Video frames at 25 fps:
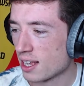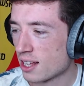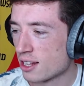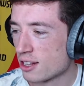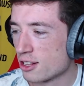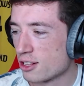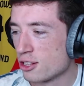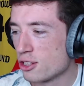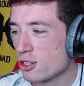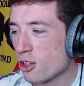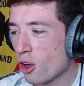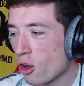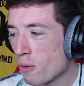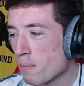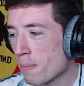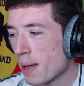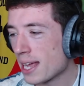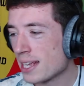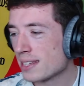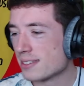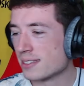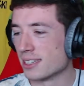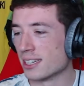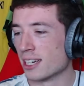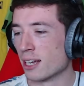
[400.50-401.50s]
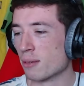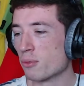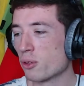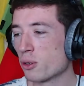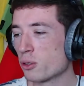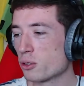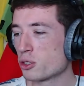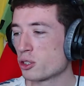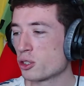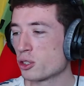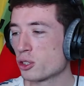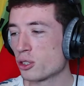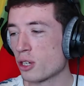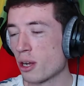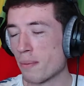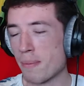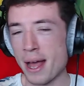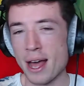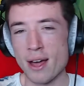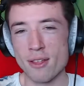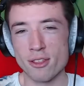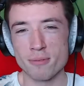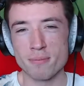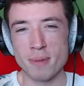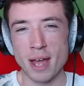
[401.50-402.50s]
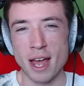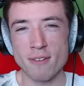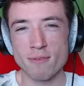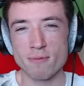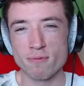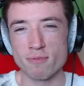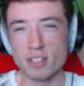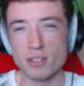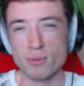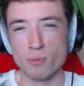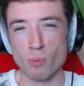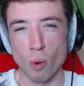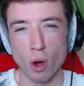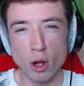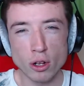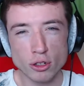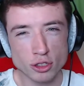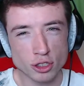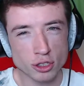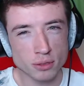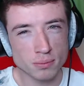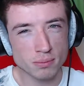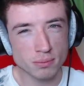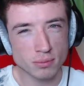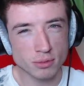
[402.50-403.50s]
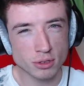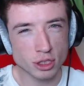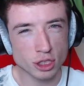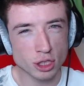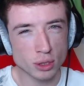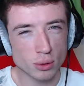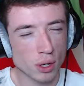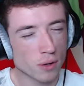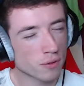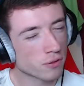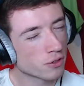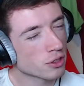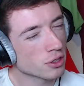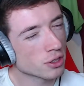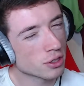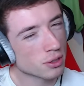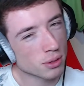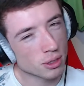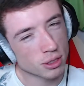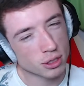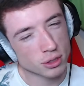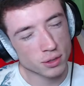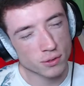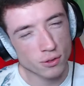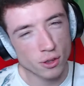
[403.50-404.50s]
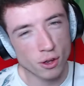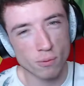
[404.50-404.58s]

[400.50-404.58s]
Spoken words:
not amazing. I'm not sure about them. I haven't really watched them too often, to be honest with you.